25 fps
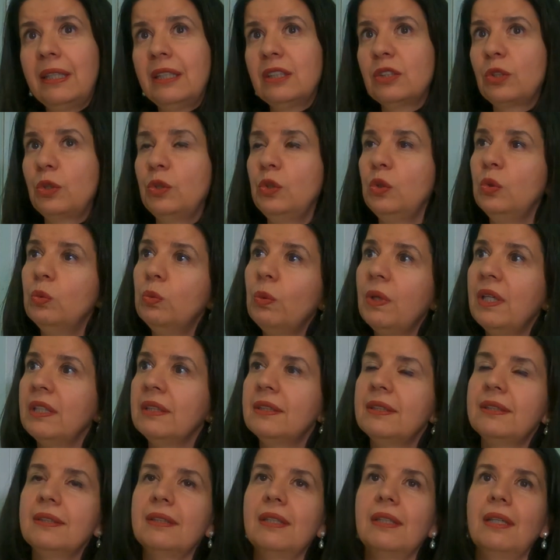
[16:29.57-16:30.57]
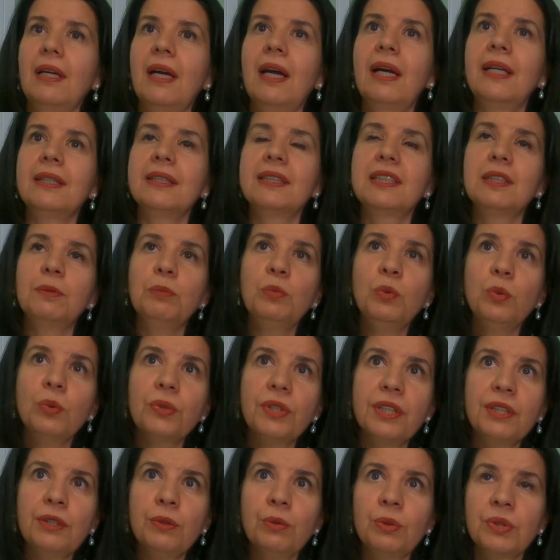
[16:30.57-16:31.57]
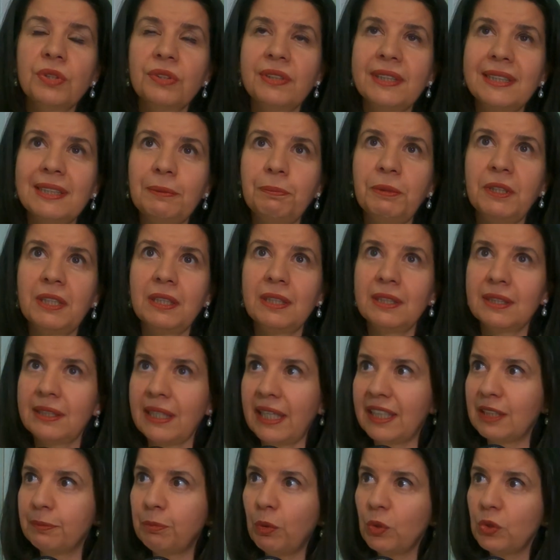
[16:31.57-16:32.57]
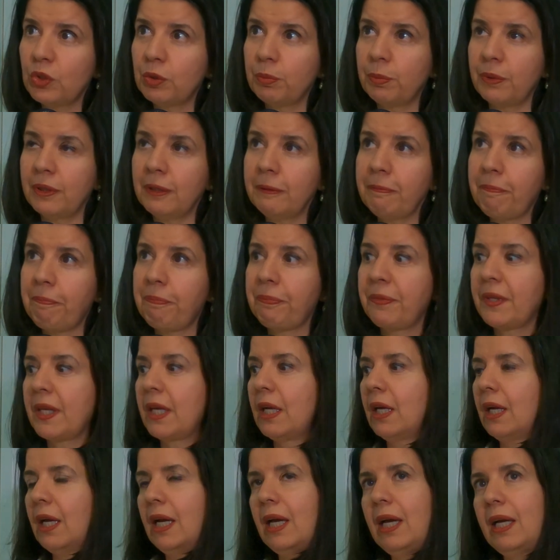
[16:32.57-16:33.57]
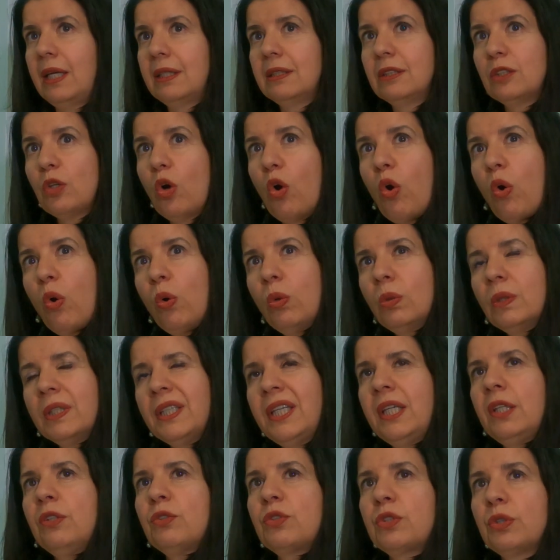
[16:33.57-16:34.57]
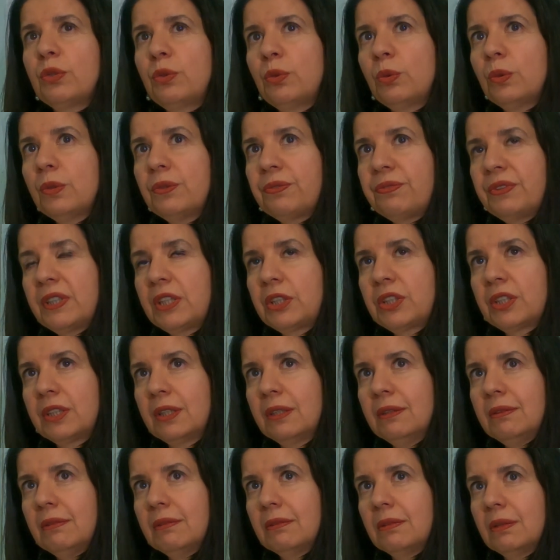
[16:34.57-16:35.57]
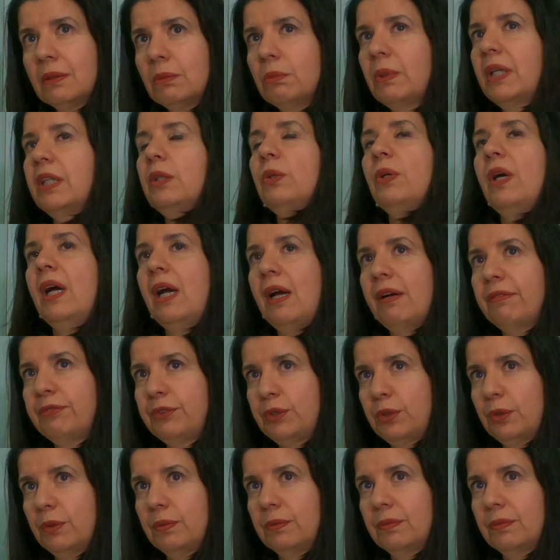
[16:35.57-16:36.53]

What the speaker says: So you want as smooth a user experience as possible and only introduce friction when you have to.